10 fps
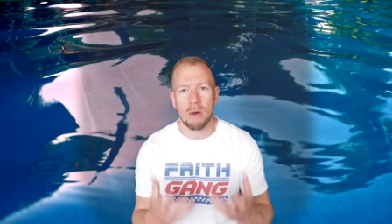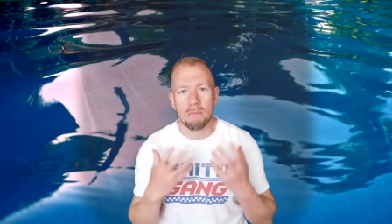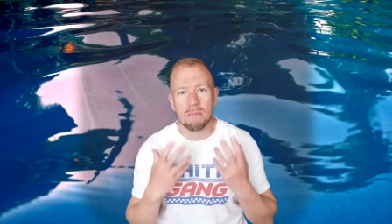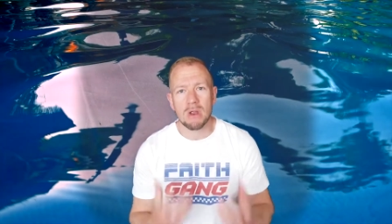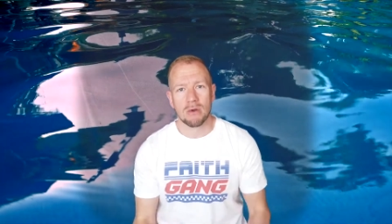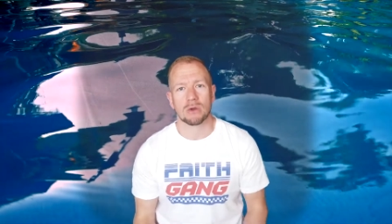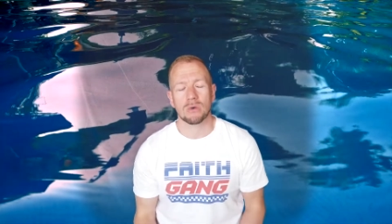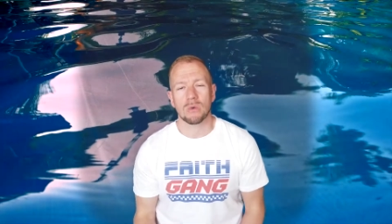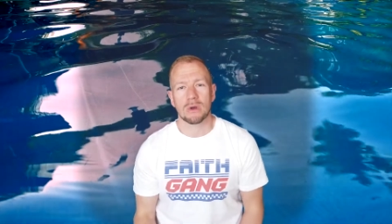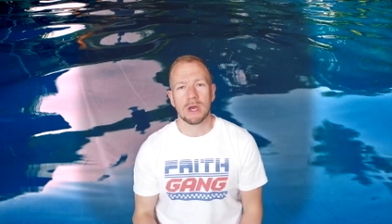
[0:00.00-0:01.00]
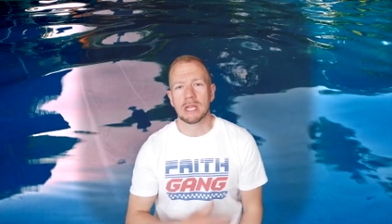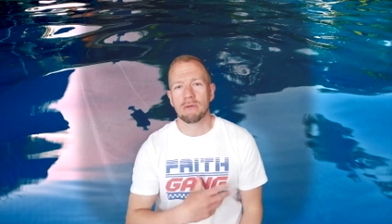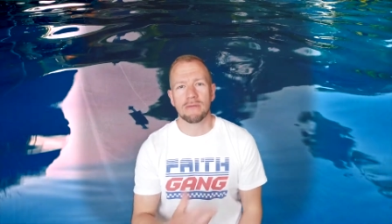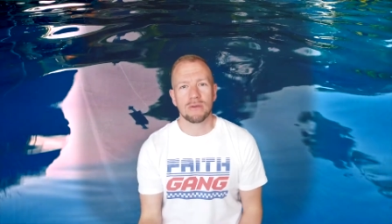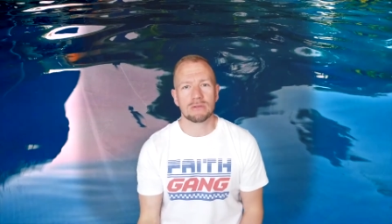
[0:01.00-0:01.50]
a miracle?" And he
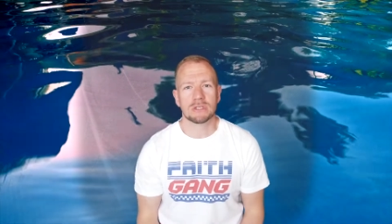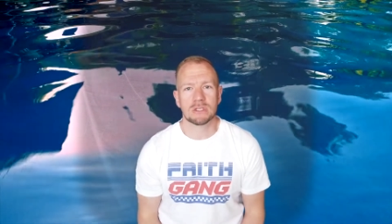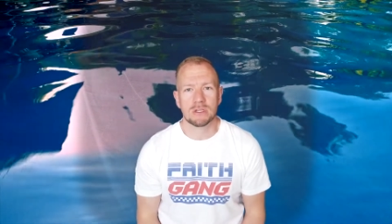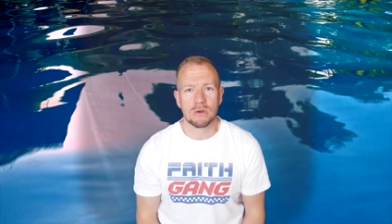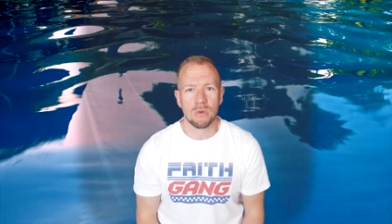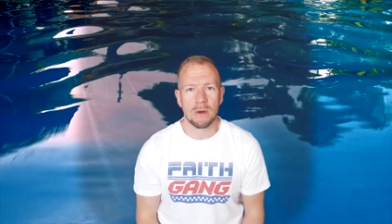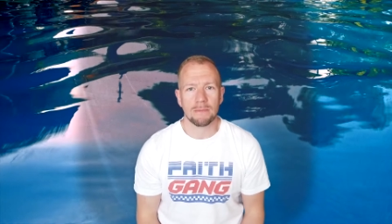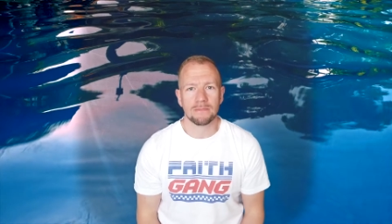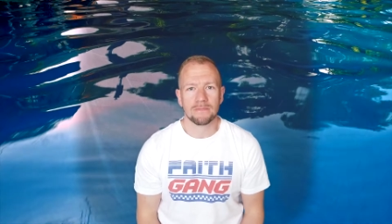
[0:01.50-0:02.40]
refuses to do one.